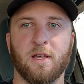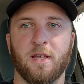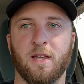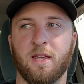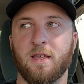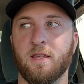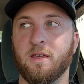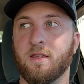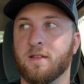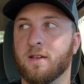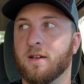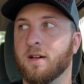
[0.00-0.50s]

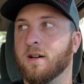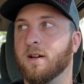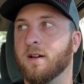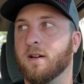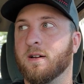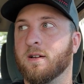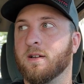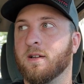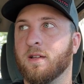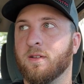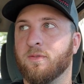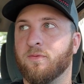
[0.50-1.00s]
He
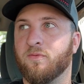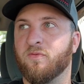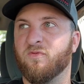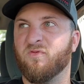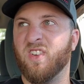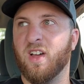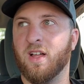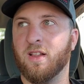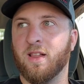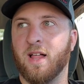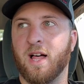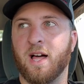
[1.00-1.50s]

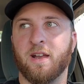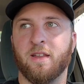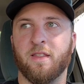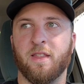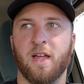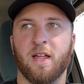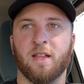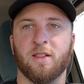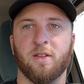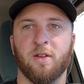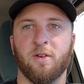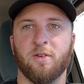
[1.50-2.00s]
fell out of
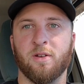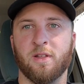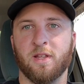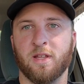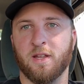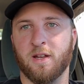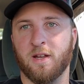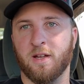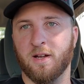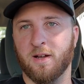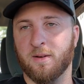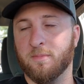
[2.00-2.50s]
that loading
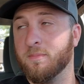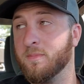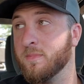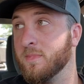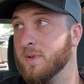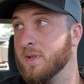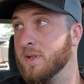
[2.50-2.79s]
it up.